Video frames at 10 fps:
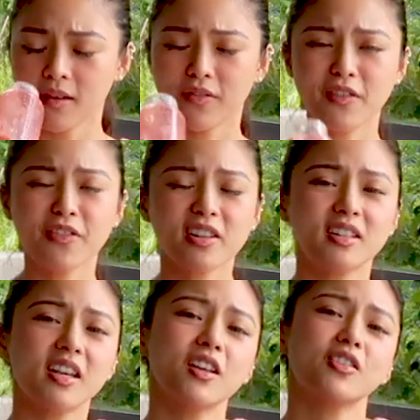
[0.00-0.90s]
Favorite
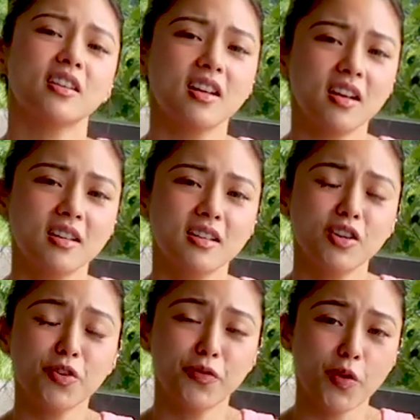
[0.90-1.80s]
drink ko talaga na
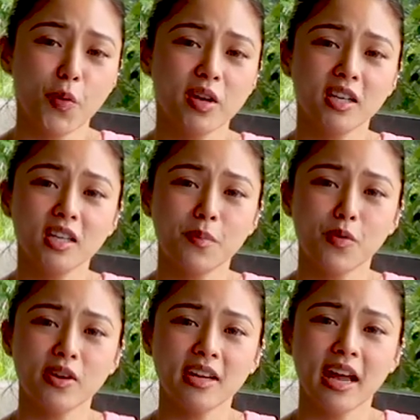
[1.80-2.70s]
nilook forward in the
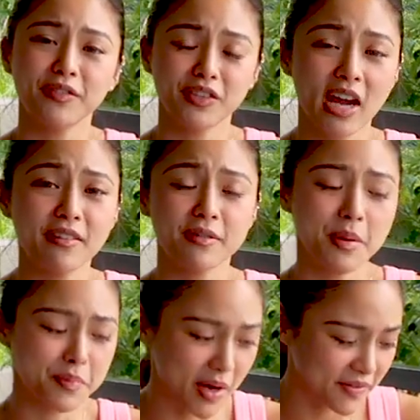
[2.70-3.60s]
morning after having
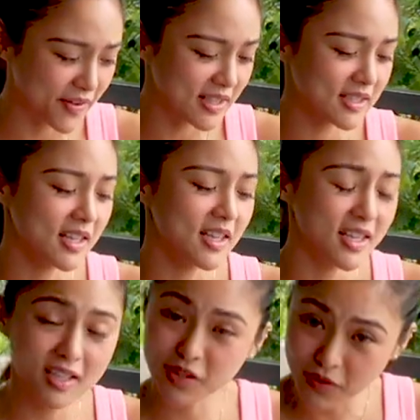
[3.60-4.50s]
my breakfast
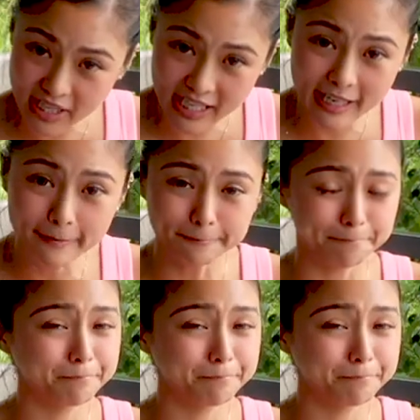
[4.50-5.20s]
is really